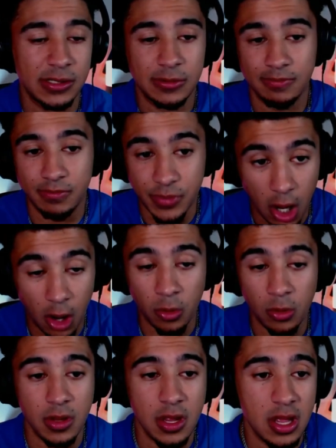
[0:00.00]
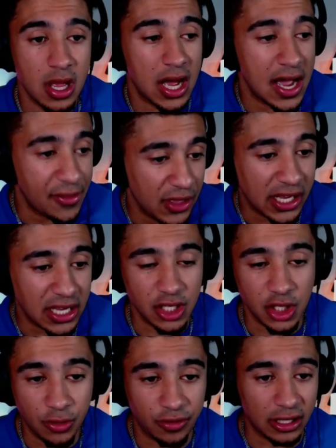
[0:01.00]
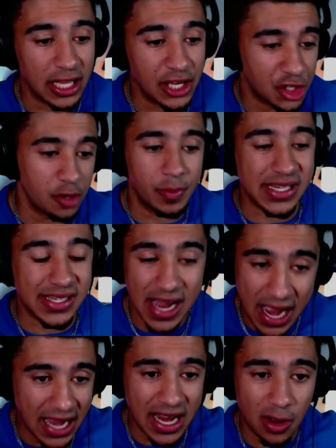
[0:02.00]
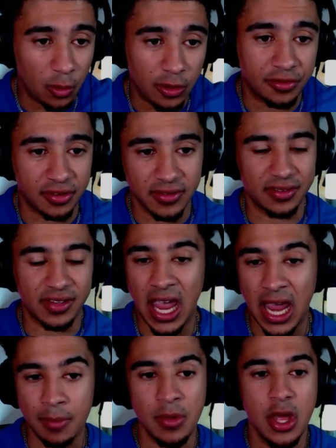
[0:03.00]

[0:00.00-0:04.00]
No. I think UCLA should be tied at worst in this game.